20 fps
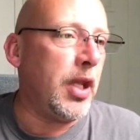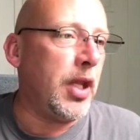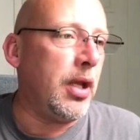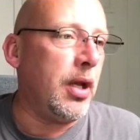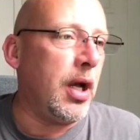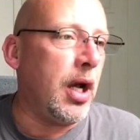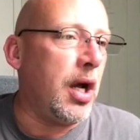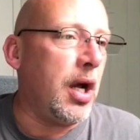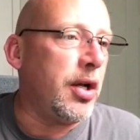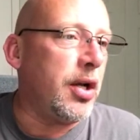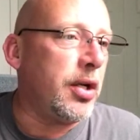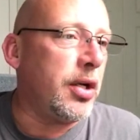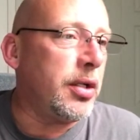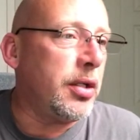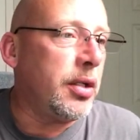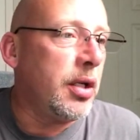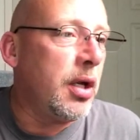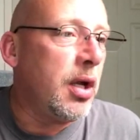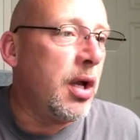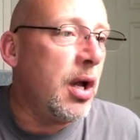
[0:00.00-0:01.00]
Uh,
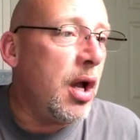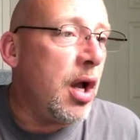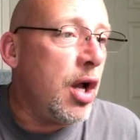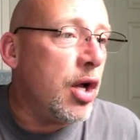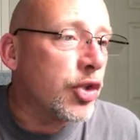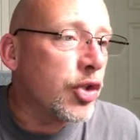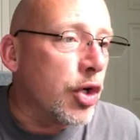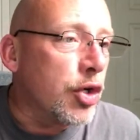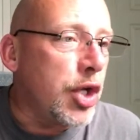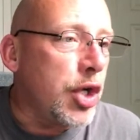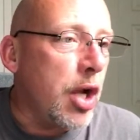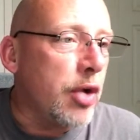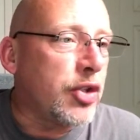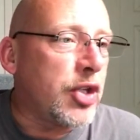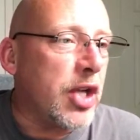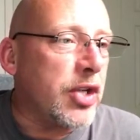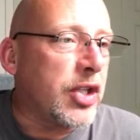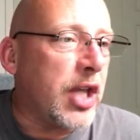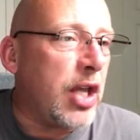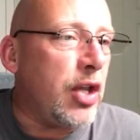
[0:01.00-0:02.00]
Sergio
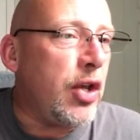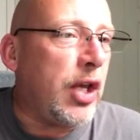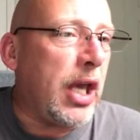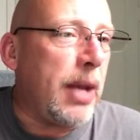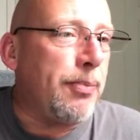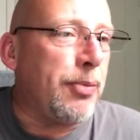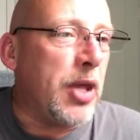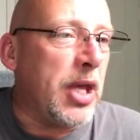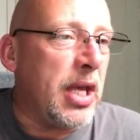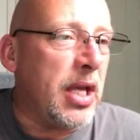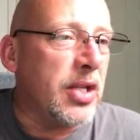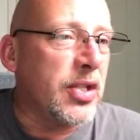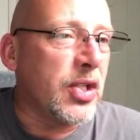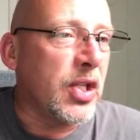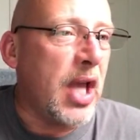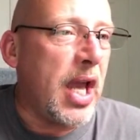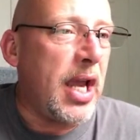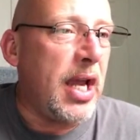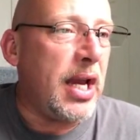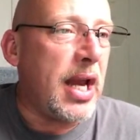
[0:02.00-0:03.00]
says, can you keep the hens
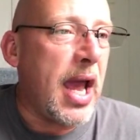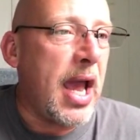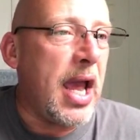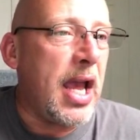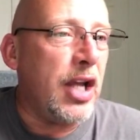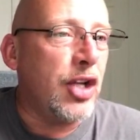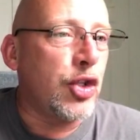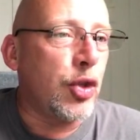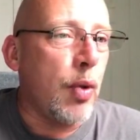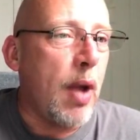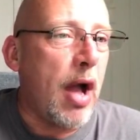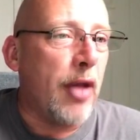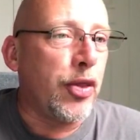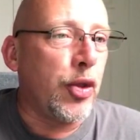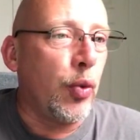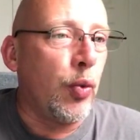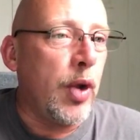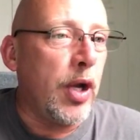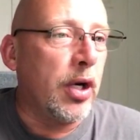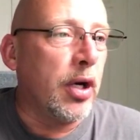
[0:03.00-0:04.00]
laying eggs throughout the
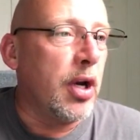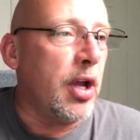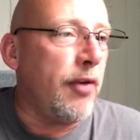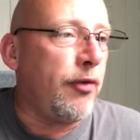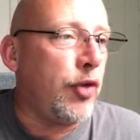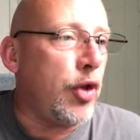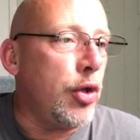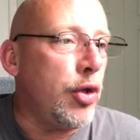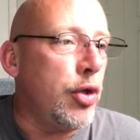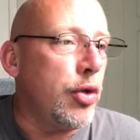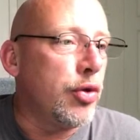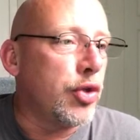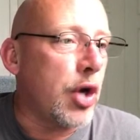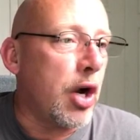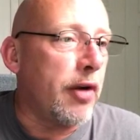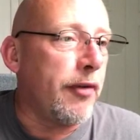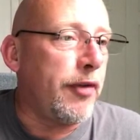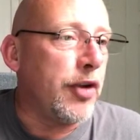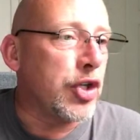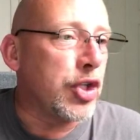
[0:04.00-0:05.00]
winter if you use
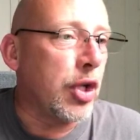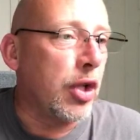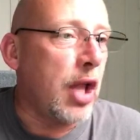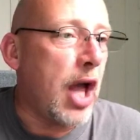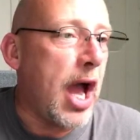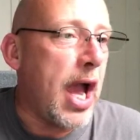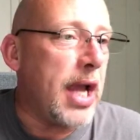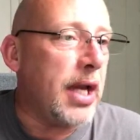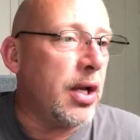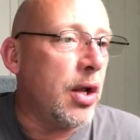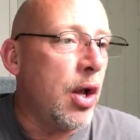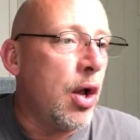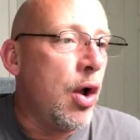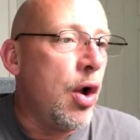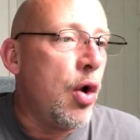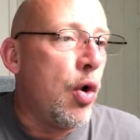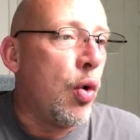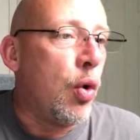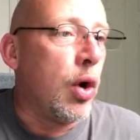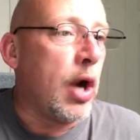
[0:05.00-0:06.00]
artificial light
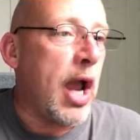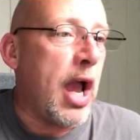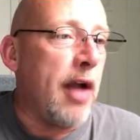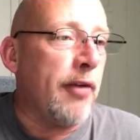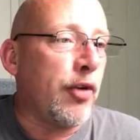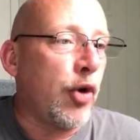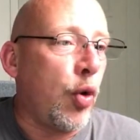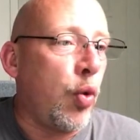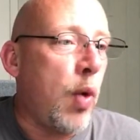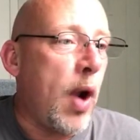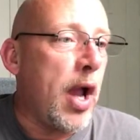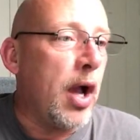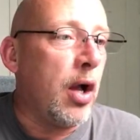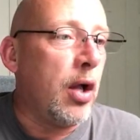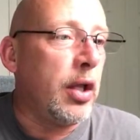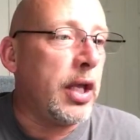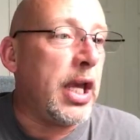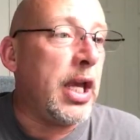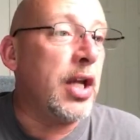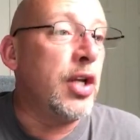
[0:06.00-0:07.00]
or have
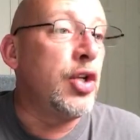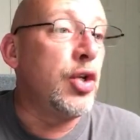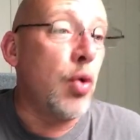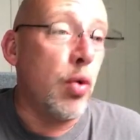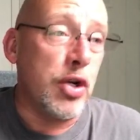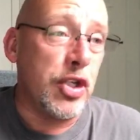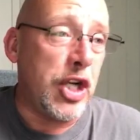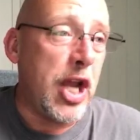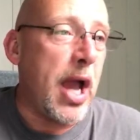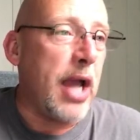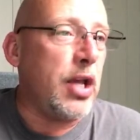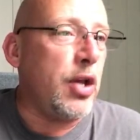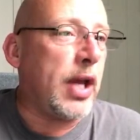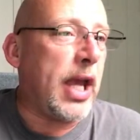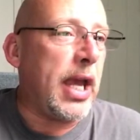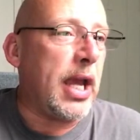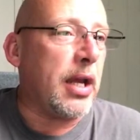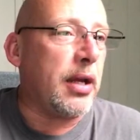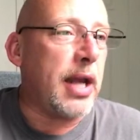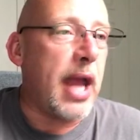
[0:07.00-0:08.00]
quail indoors? Yeah, you
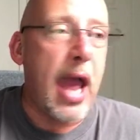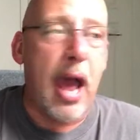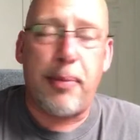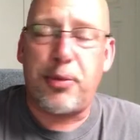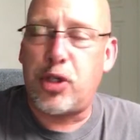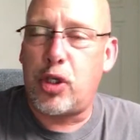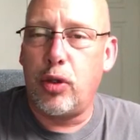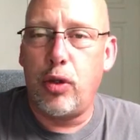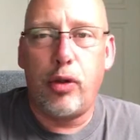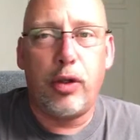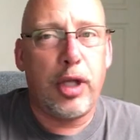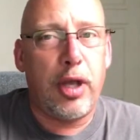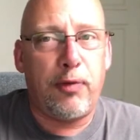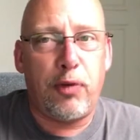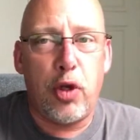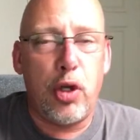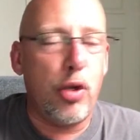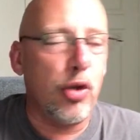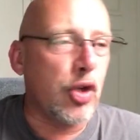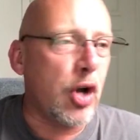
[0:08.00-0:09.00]
can. Absolutely. If
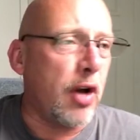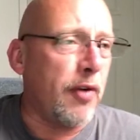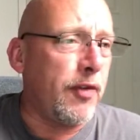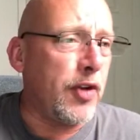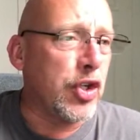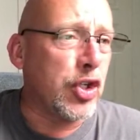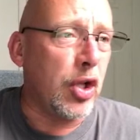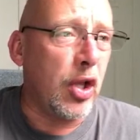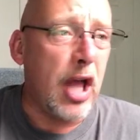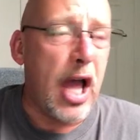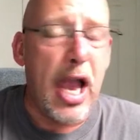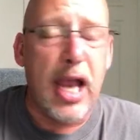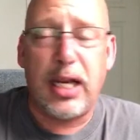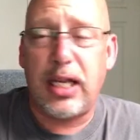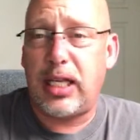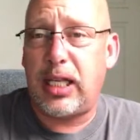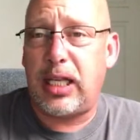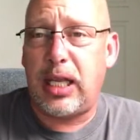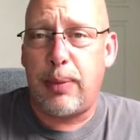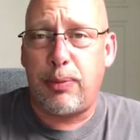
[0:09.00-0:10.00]
you use artificial light,
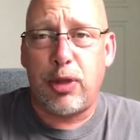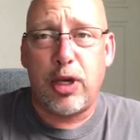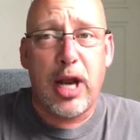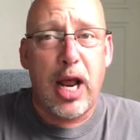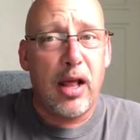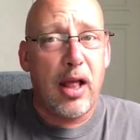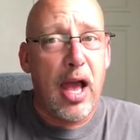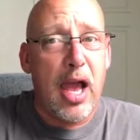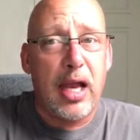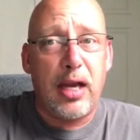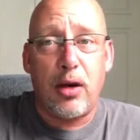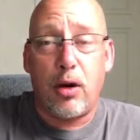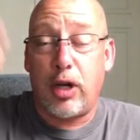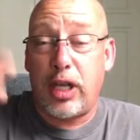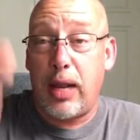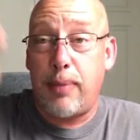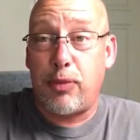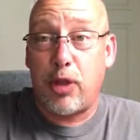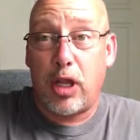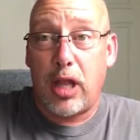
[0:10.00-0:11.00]
keep the daylight or
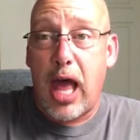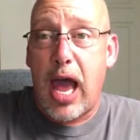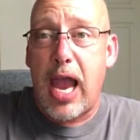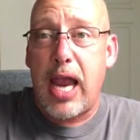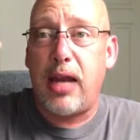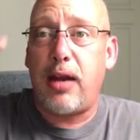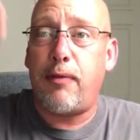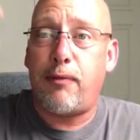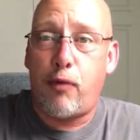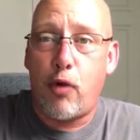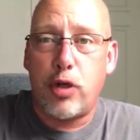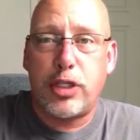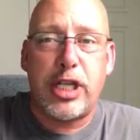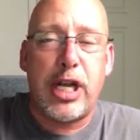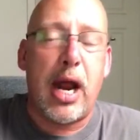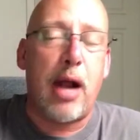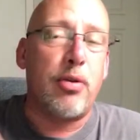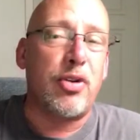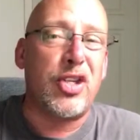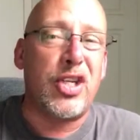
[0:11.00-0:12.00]
keep the light 14
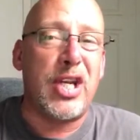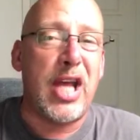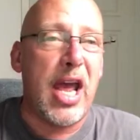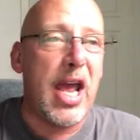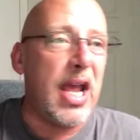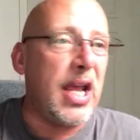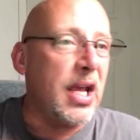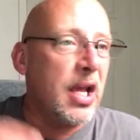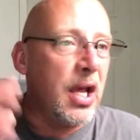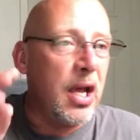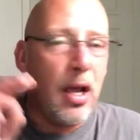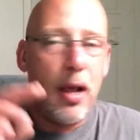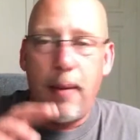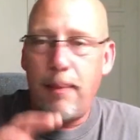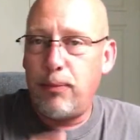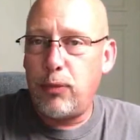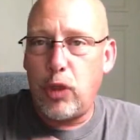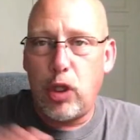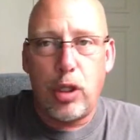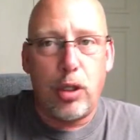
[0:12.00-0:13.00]
hours a day,
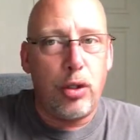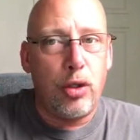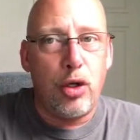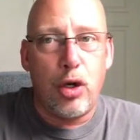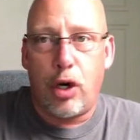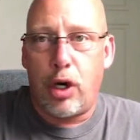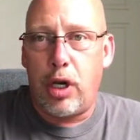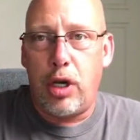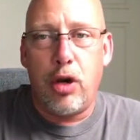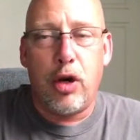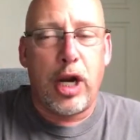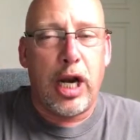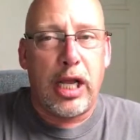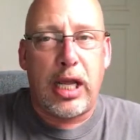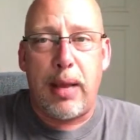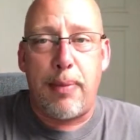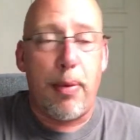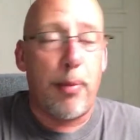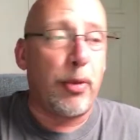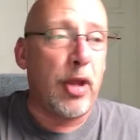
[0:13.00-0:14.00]
you're, you're going to
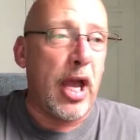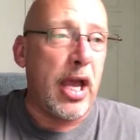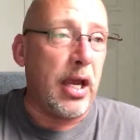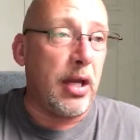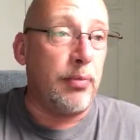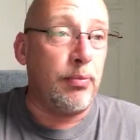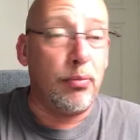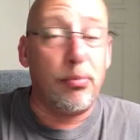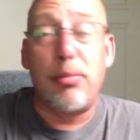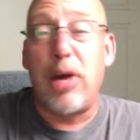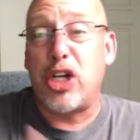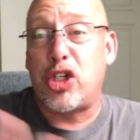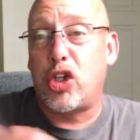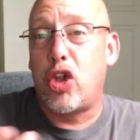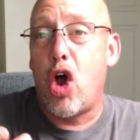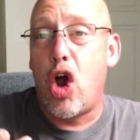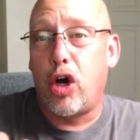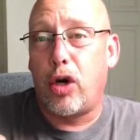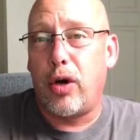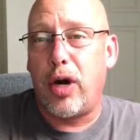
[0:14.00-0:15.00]
keep them laying much
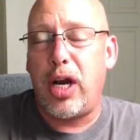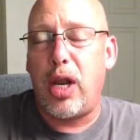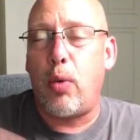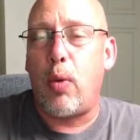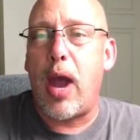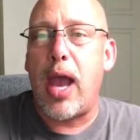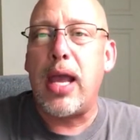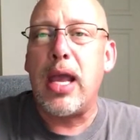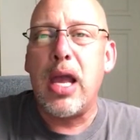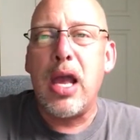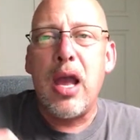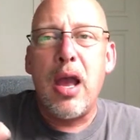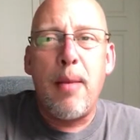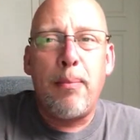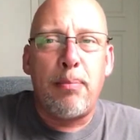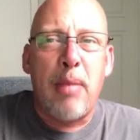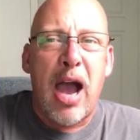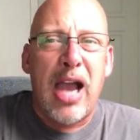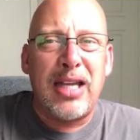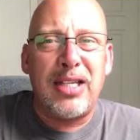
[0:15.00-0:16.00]
longer anyway.
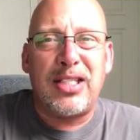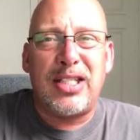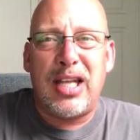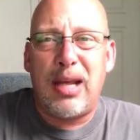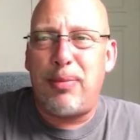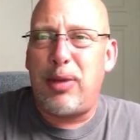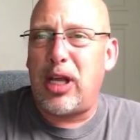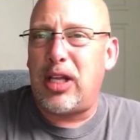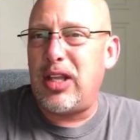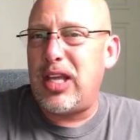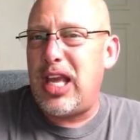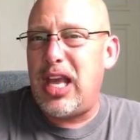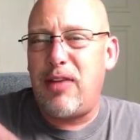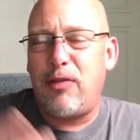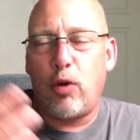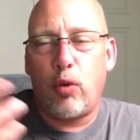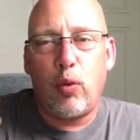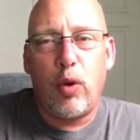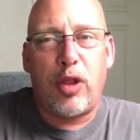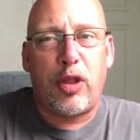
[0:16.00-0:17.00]
Mine typically,
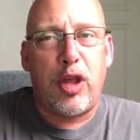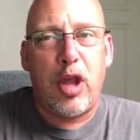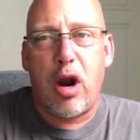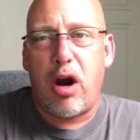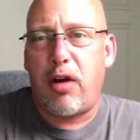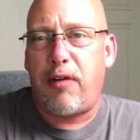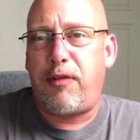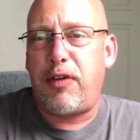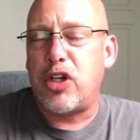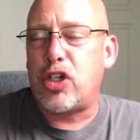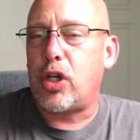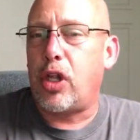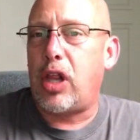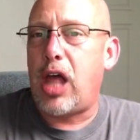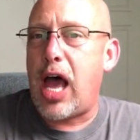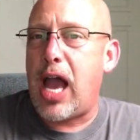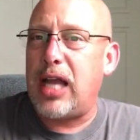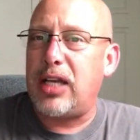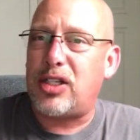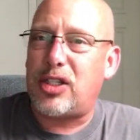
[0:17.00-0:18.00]
even with the artificial
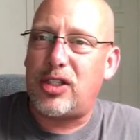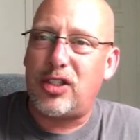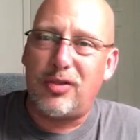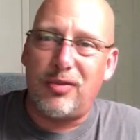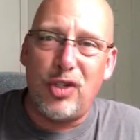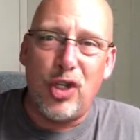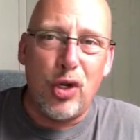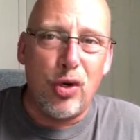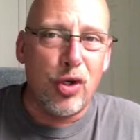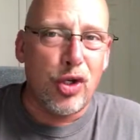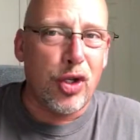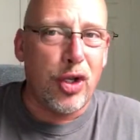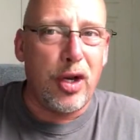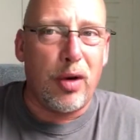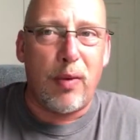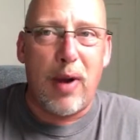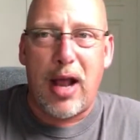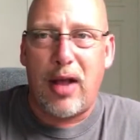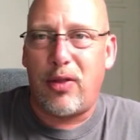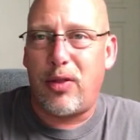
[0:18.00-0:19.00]
lights, usually
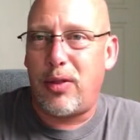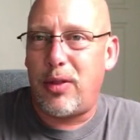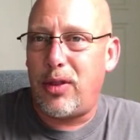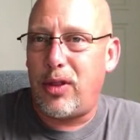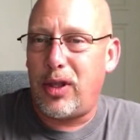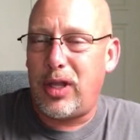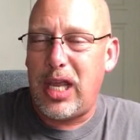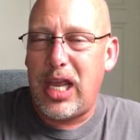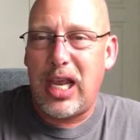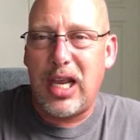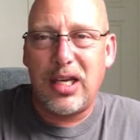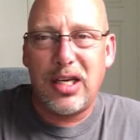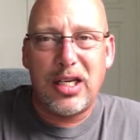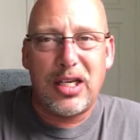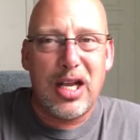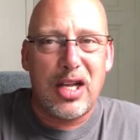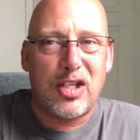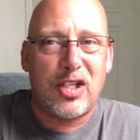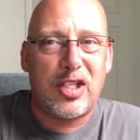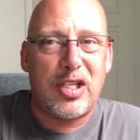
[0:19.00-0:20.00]
around the end of,
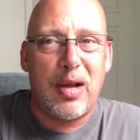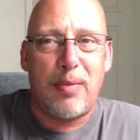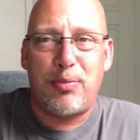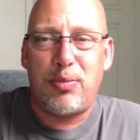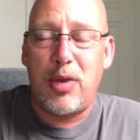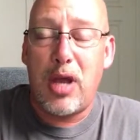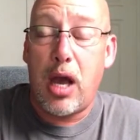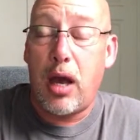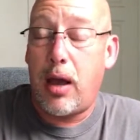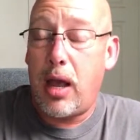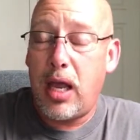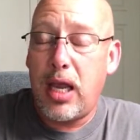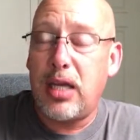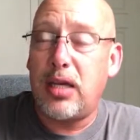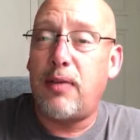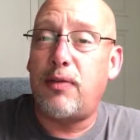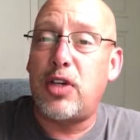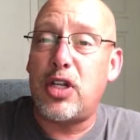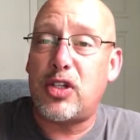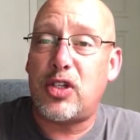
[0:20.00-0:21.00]
Dece uh, end
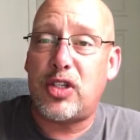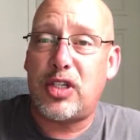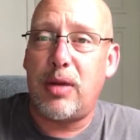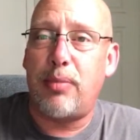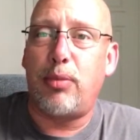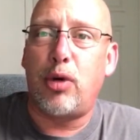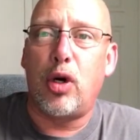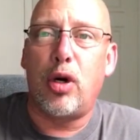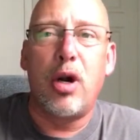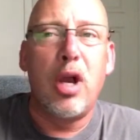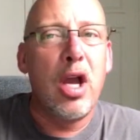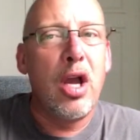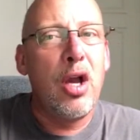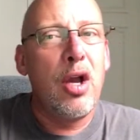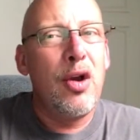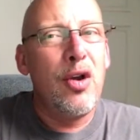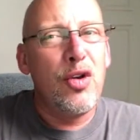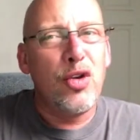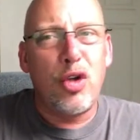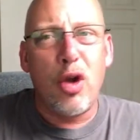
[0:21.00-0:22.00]
of December
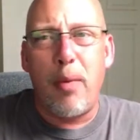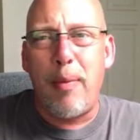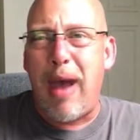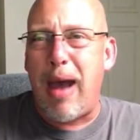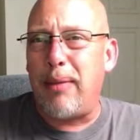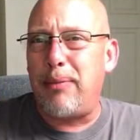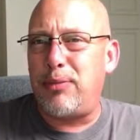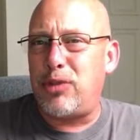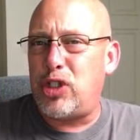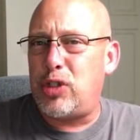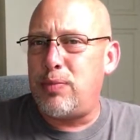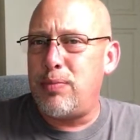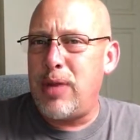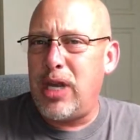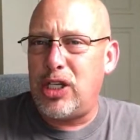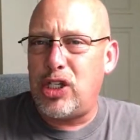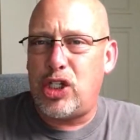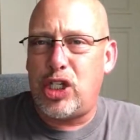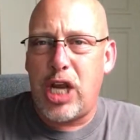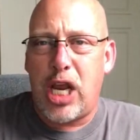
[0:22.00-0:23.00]
to about
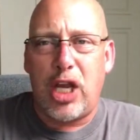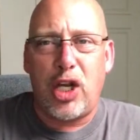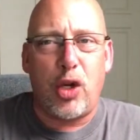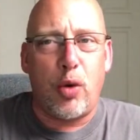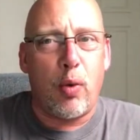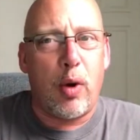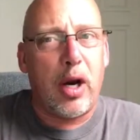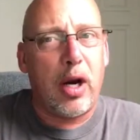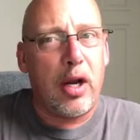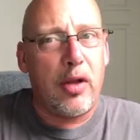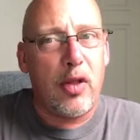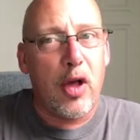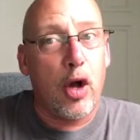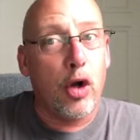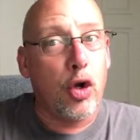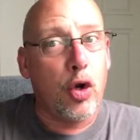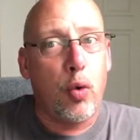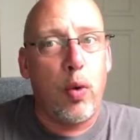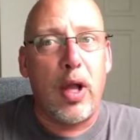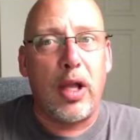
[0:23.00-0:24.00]
mid-January, they'll
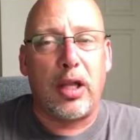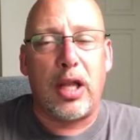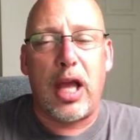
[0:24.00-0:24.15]
quit